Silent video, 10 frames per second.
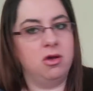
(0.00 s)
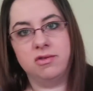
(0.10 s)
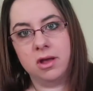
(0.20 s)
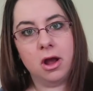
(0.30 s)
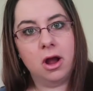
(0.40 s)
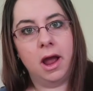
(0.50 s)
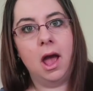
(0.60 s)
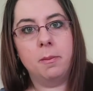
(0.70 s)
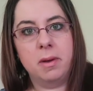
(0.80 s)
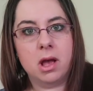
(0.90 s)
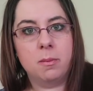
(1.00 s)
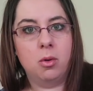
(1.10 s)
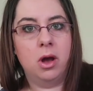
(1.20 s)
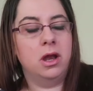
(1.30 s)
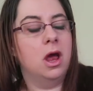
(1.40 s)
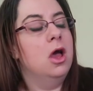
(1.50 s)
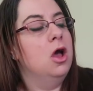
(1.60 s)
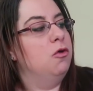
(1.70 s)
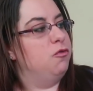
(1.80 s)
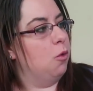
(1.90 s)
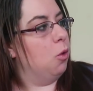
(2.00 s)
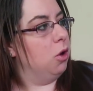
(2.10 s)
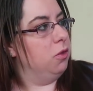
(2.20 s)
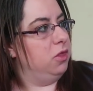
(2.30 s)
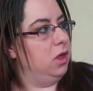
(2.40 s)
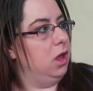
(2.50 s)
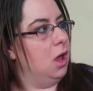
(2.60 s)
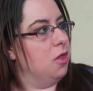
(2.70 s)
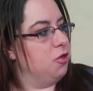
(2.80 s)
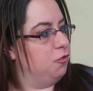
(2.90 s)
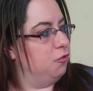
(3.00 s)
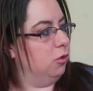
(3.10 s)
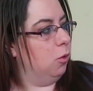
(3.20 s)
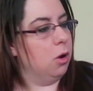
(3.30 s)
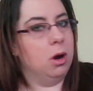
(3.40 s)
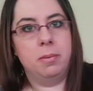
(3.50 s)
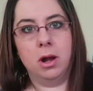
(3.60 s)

So I was like, all right, I'll pick up one for the other floor.